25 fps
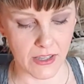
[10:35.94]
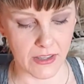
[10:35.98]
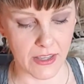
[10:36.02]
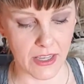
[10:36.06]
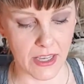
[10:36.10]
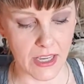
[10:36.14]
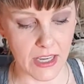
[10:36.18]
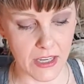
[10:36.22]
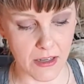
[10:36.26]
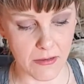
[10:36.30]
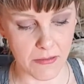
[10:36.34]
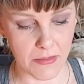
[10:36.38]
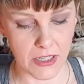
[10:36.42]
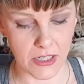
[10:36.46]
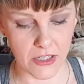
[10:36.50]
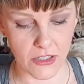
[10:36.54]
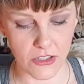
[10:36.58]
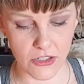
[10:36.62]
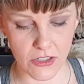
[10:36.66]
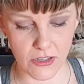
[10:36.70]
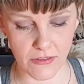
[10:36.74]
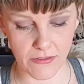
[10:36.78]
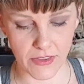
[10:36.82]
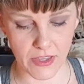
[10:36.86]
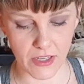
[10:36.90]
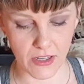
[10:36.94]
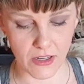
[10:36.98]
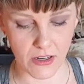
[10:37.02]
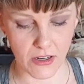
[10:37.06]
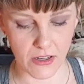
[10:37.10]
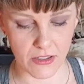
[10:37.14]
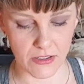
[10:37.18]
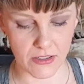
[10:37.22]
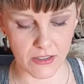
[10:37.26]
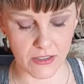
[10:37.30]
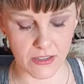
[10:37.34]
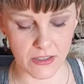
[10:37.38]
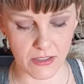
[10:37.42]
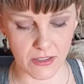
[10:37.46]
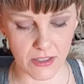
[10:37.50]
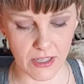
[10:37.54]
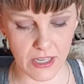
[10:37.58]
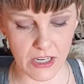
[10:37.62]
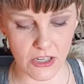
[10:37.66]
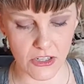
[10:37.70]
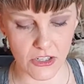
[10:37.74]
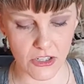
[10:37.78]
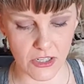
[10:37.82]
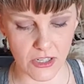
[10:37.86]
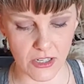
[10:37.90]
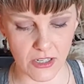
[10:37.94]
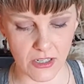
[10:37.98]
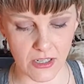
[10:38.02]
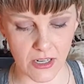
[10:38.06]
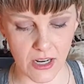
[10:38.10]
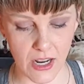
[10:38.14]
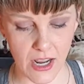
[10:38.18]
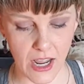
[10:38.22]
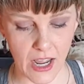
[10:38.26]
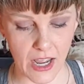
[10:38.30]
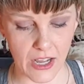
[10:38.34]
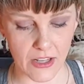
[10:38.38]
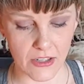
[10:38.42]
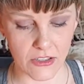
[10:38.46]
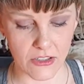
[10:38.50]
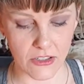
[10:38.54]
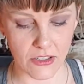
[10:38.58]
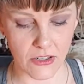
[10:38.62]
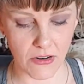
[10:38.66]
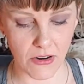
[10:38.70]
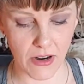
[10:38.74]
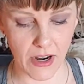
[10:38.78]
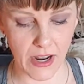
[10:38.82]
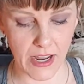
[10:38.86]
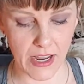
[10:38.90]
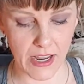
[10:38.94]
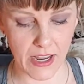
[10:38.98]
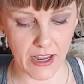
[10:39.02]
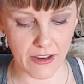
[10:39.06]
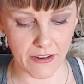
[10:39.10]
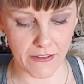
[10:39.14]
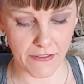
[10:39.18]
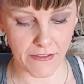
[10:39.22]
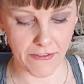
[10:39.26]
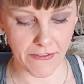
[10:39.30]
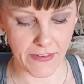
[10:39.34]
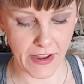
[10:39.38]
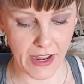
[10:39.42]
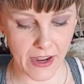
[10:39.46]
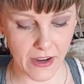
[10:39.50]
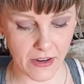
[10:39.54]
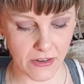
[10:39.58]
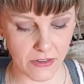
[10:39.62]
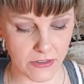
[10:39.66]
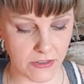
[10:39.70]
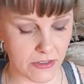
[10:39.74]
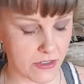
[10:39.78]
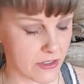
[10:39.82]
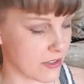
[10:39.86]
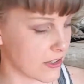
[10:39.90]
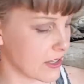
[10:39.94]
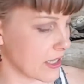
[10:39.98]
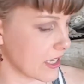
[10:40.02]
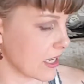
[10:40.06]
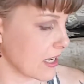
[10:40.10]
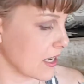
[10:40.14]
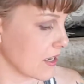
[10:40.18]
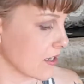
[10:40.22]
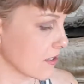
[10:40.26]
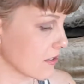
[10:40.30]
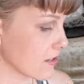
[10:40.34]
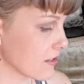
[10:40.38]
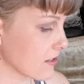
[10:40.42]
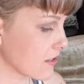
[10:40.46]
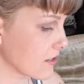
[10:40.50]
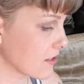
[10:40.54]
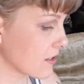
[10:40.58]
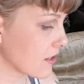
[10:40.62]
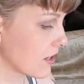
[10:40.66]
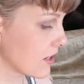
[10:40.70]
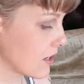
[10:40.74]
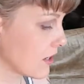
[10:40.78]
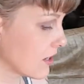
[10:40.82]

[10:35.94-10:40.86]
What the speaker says: the image of the constellation. And so I had found these